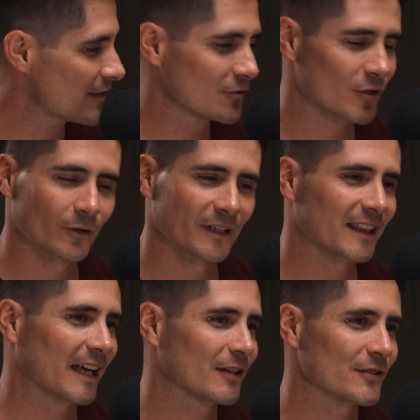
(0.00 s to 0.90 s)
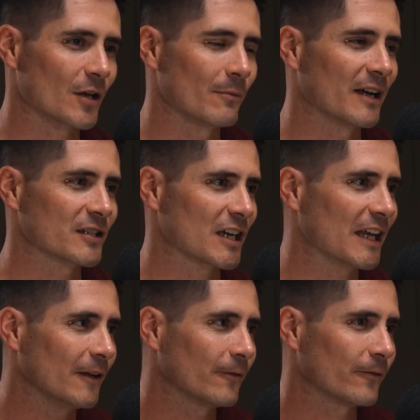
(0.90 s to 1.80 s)
Julie, thank you so much.
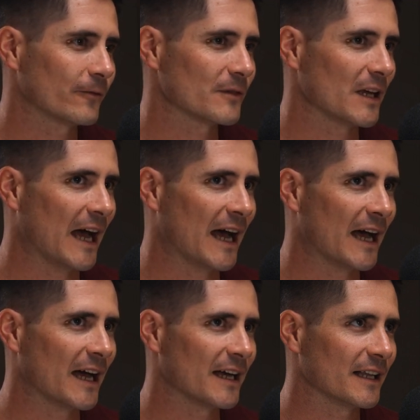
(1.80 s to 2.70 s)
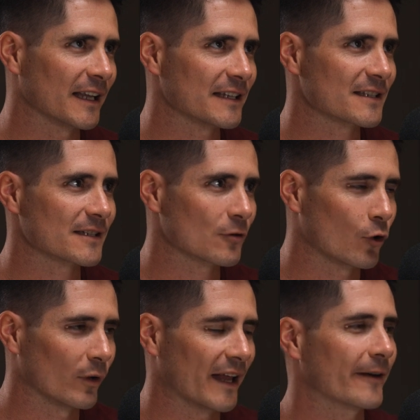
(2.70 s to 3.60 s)
If let's
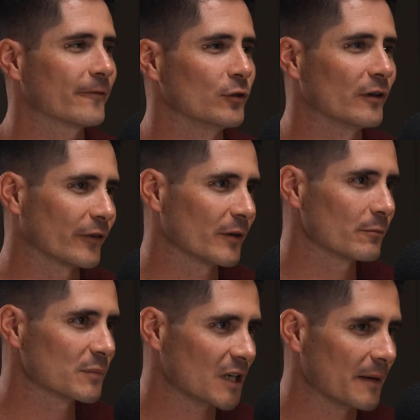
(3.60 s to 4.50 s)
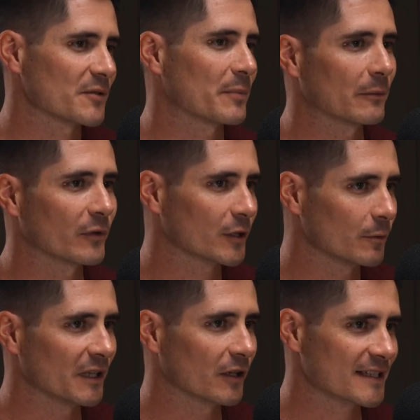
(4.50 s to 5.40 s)
call out a few different types of people that
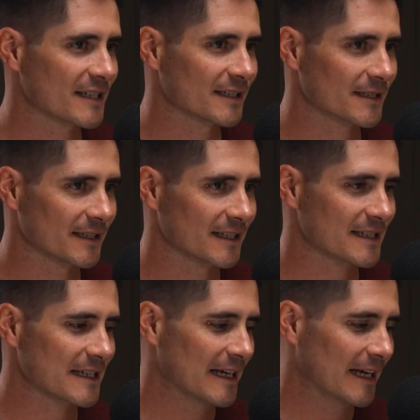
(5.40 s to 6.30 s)
could be listening to this.